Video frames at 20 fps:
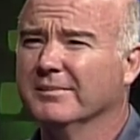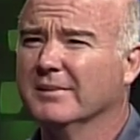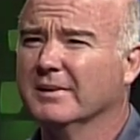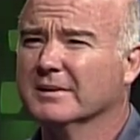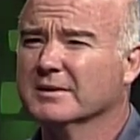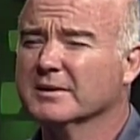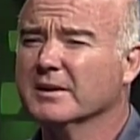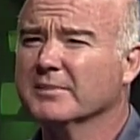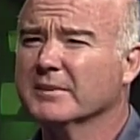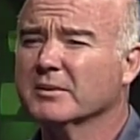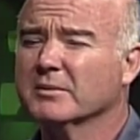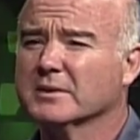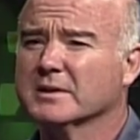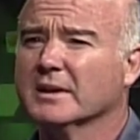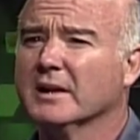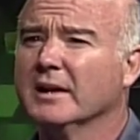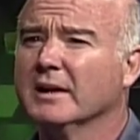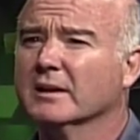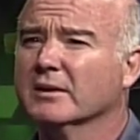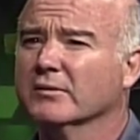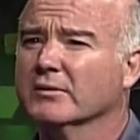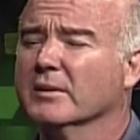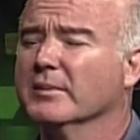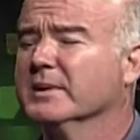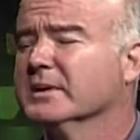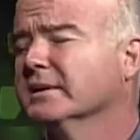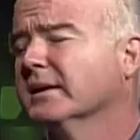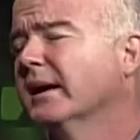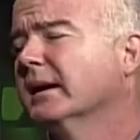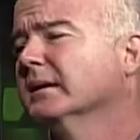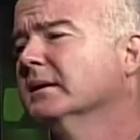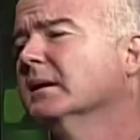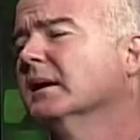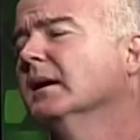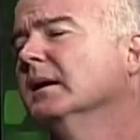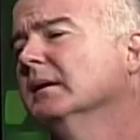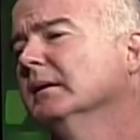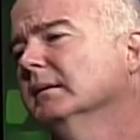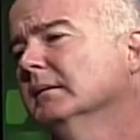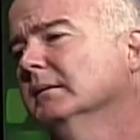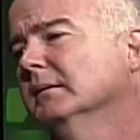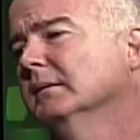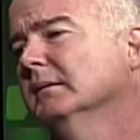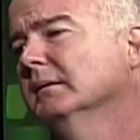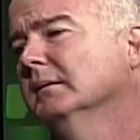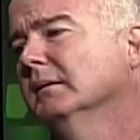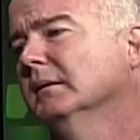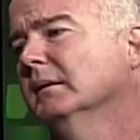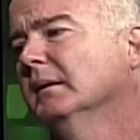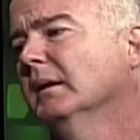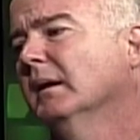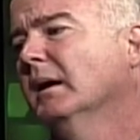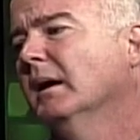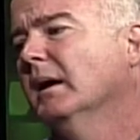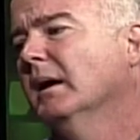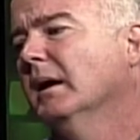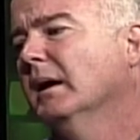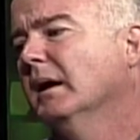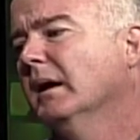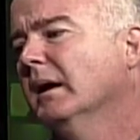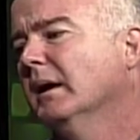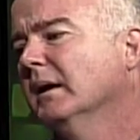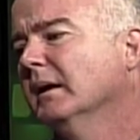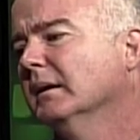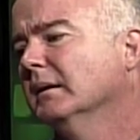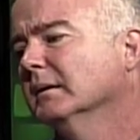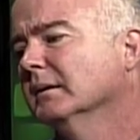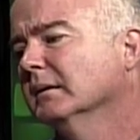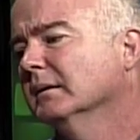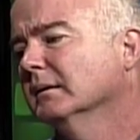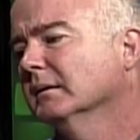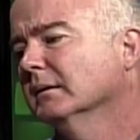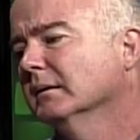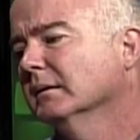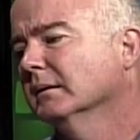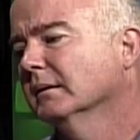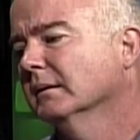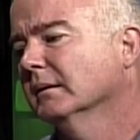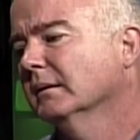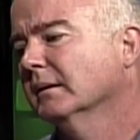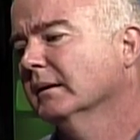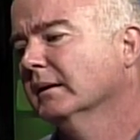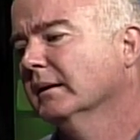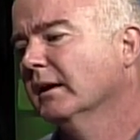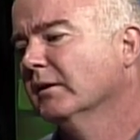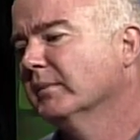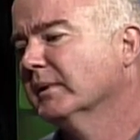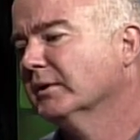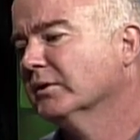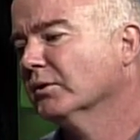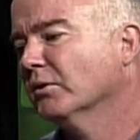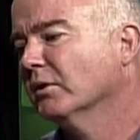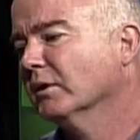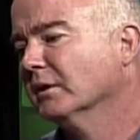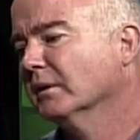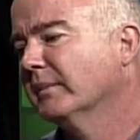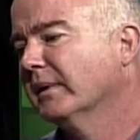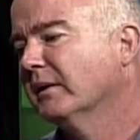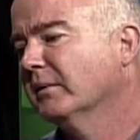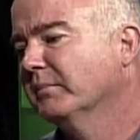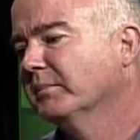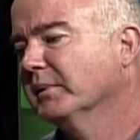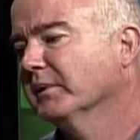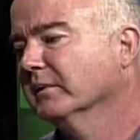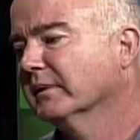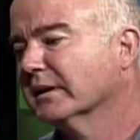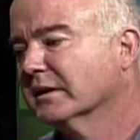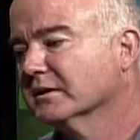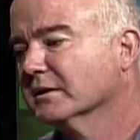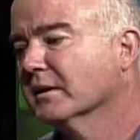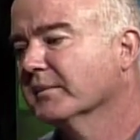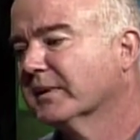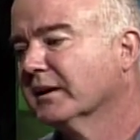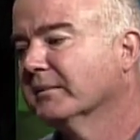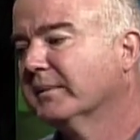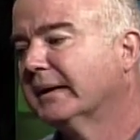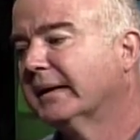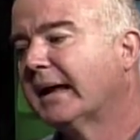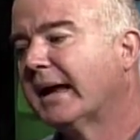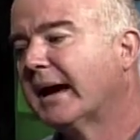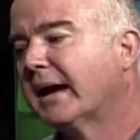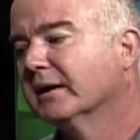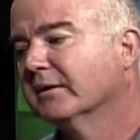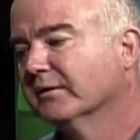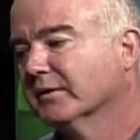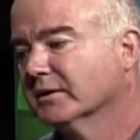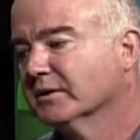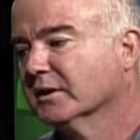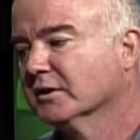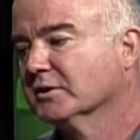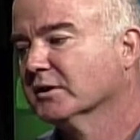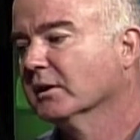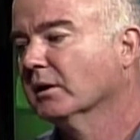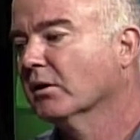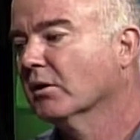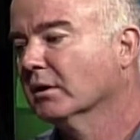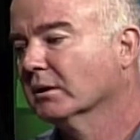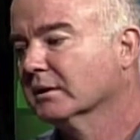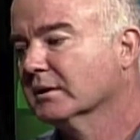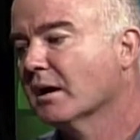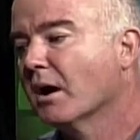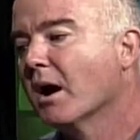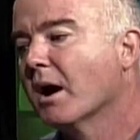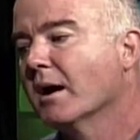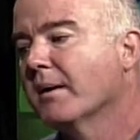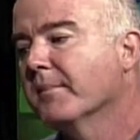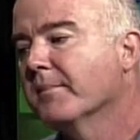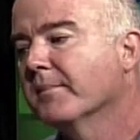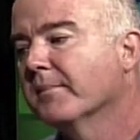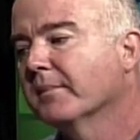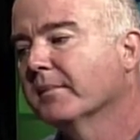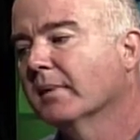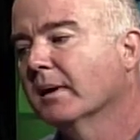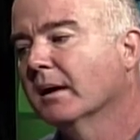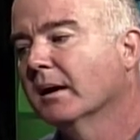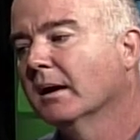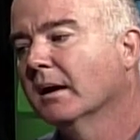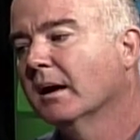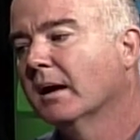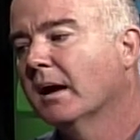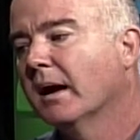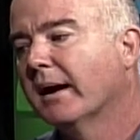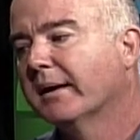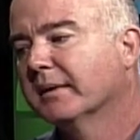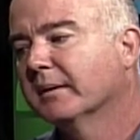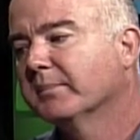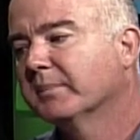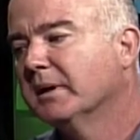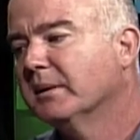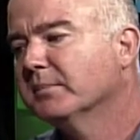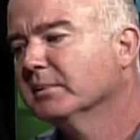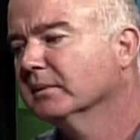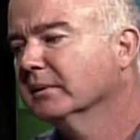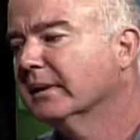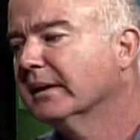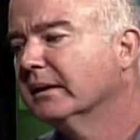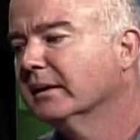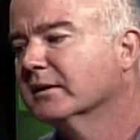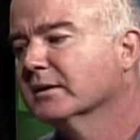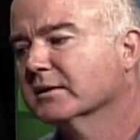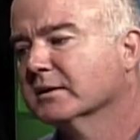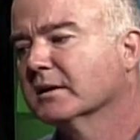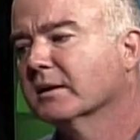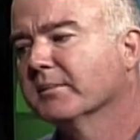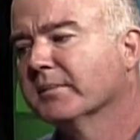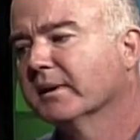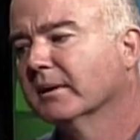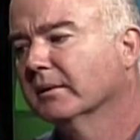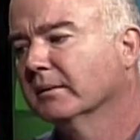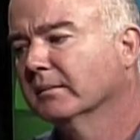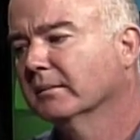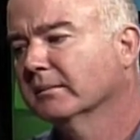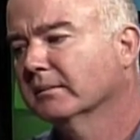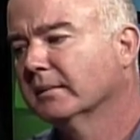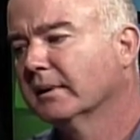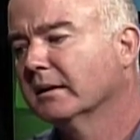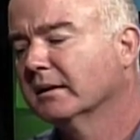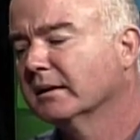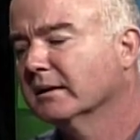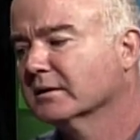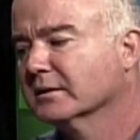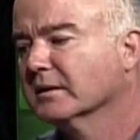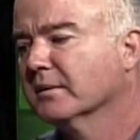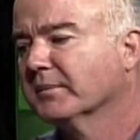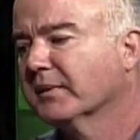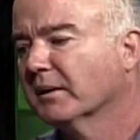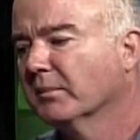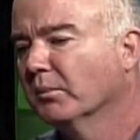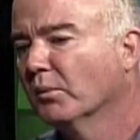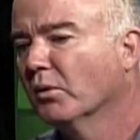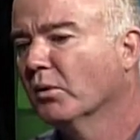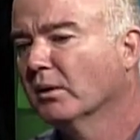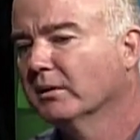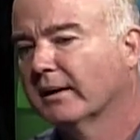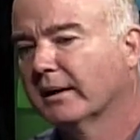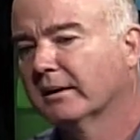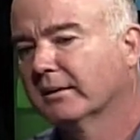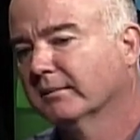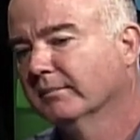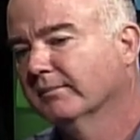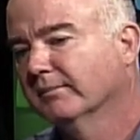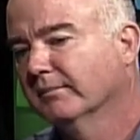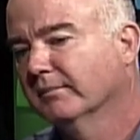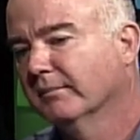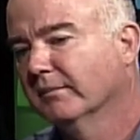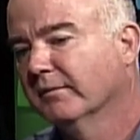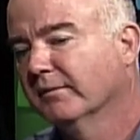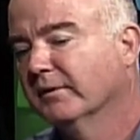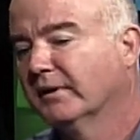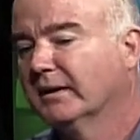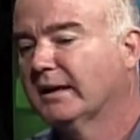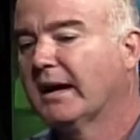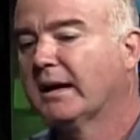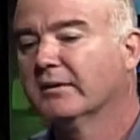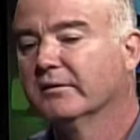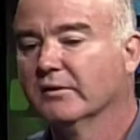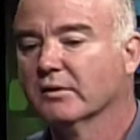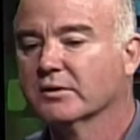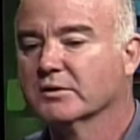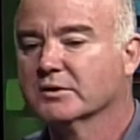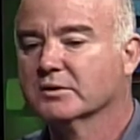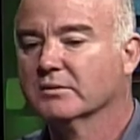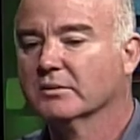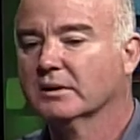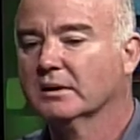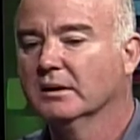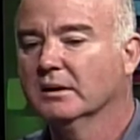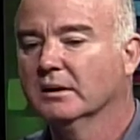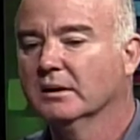Something was taken from us that day, and they've been talking about building something in Manhattan for such a long time, and the people needed something. They needed something more, like for the anniversary.